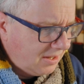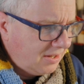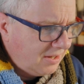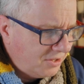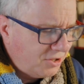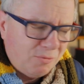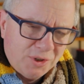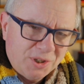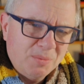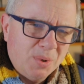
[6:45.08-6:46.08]
is
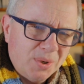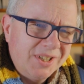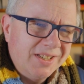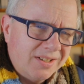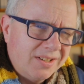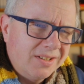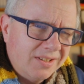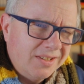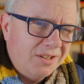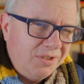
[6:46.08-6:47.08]
something to ponder.
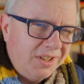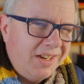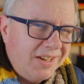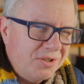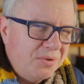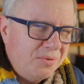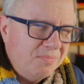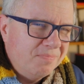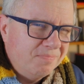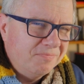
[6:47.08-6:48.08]
That really hits home.
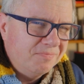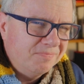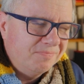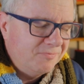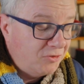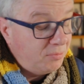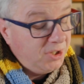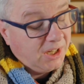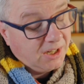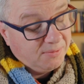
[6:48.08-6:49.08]
For
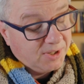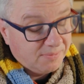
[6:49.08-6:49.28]
me, anyway.